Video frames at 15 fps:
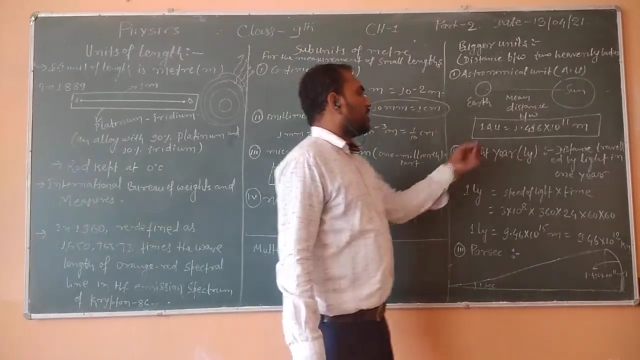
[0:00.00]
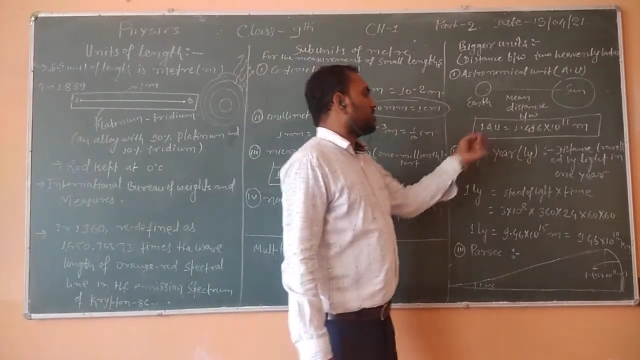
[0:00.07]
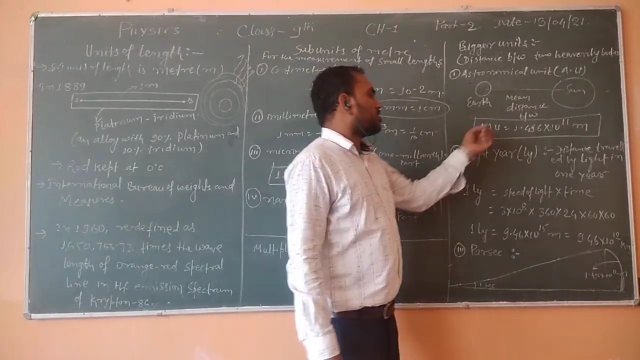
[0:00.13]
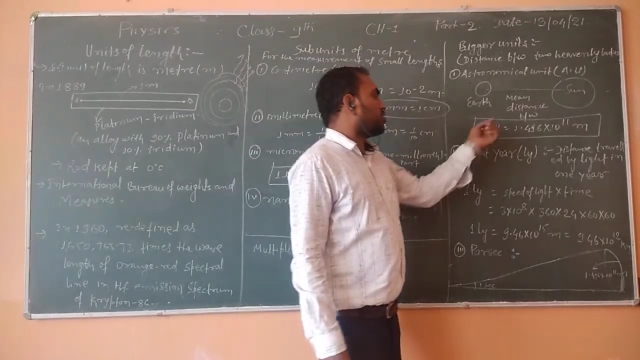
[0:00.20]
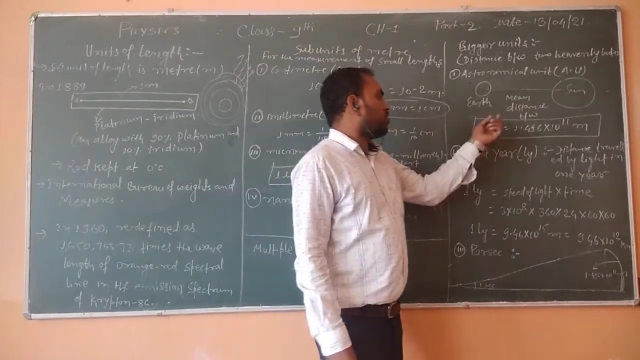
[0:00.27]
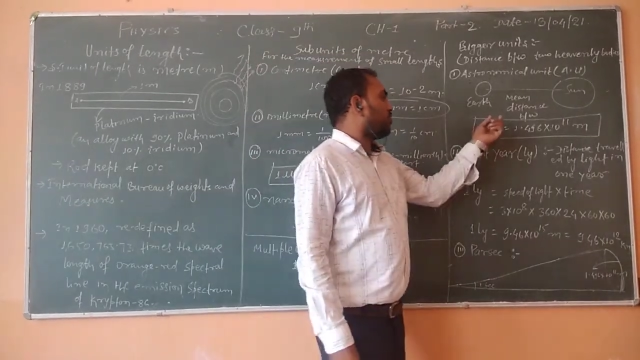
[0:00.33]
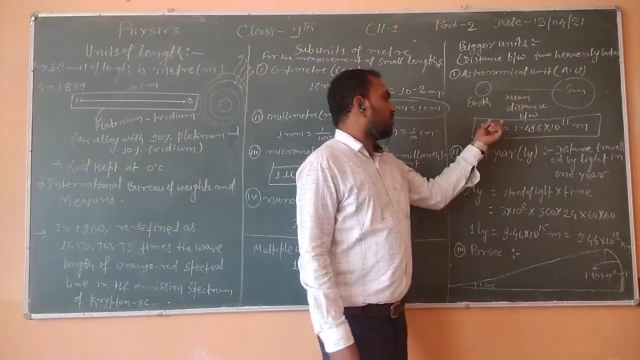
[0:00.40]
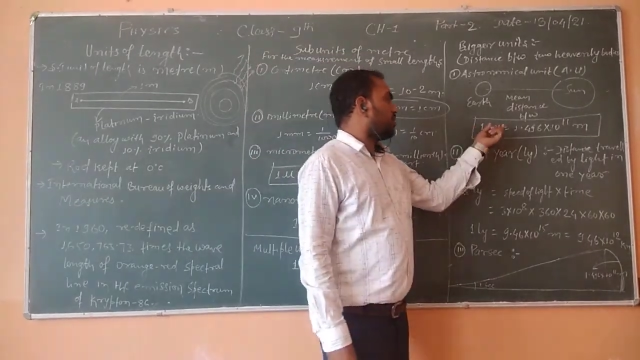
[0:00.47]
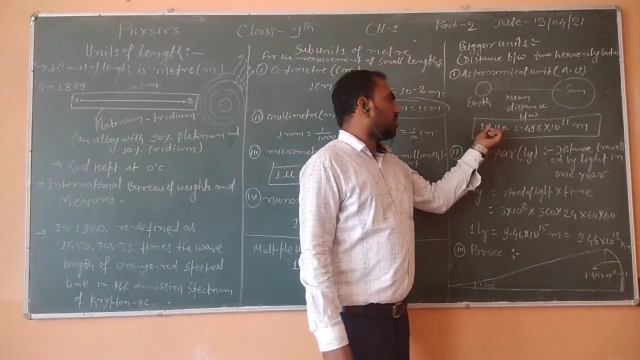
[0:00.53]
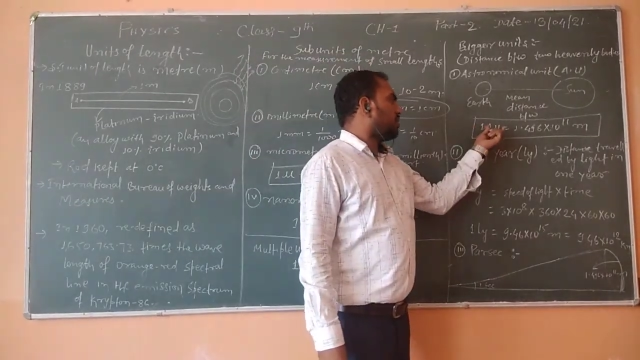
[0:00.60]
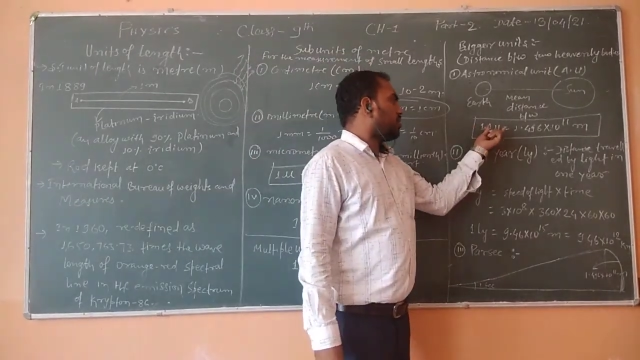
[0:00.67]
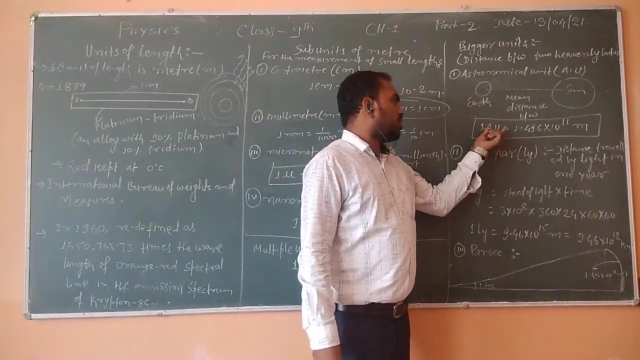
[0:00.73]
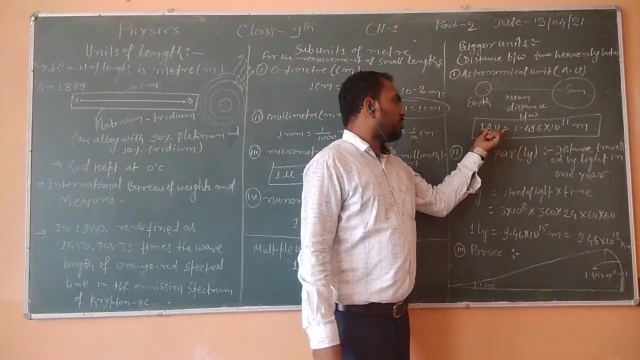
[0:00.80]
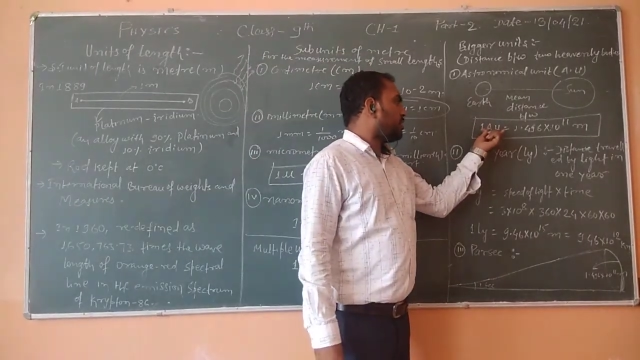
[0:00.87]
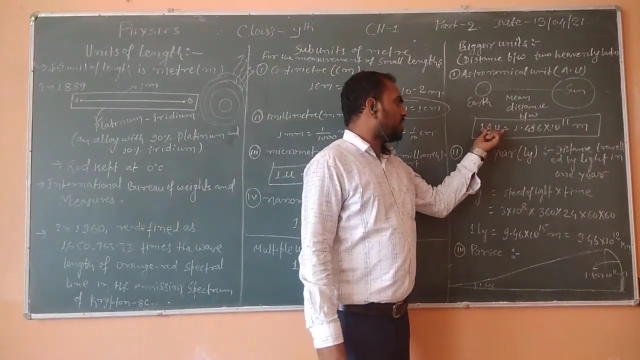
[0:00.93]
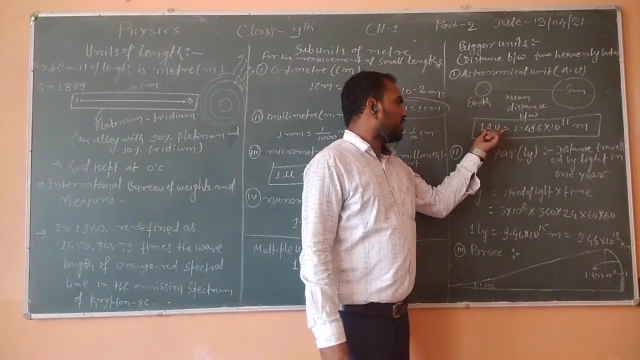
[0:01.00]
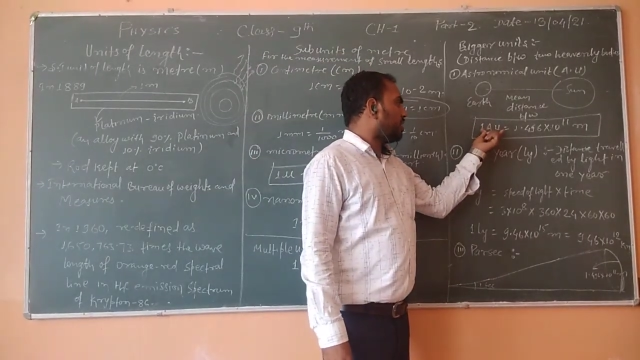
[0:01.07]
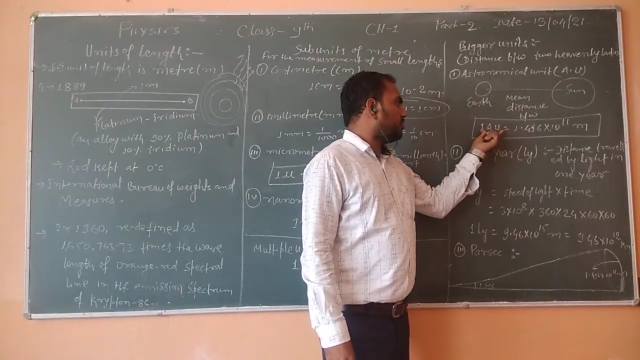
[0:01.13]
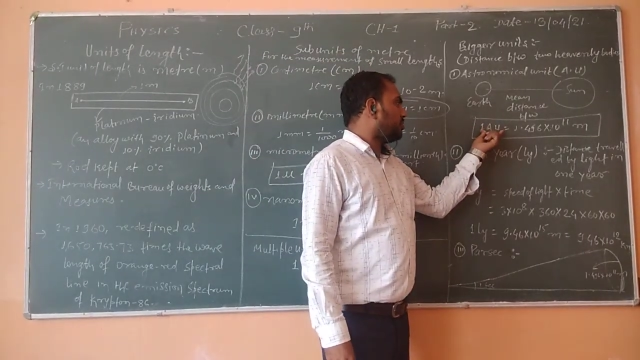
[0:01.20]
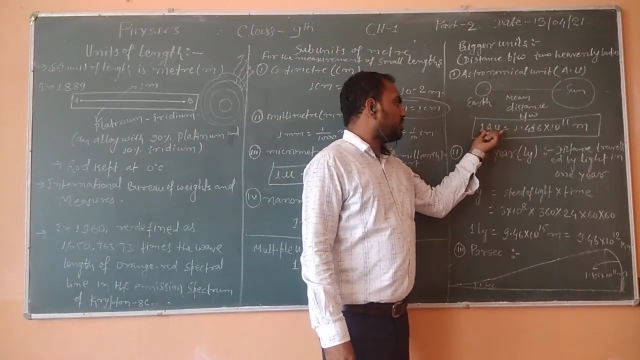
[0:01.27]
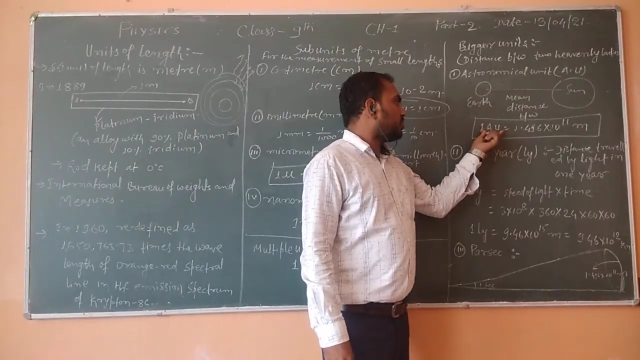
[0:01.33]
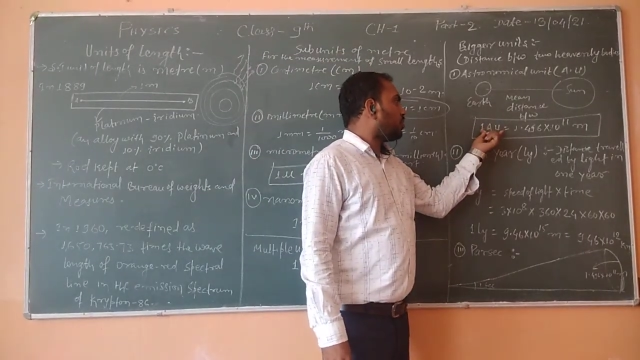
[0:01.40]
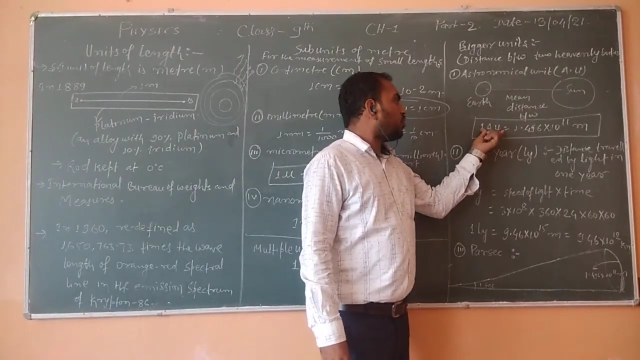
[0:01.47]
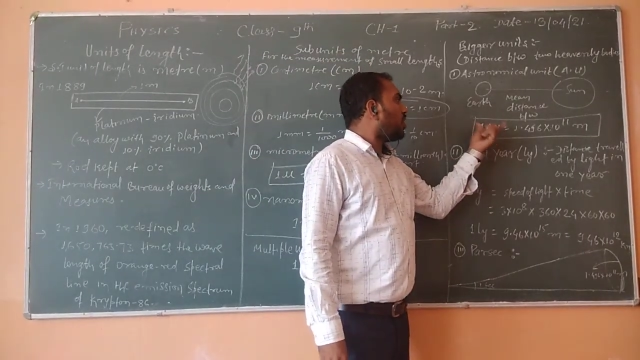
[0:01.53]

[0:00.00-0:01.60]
Astronomical unit.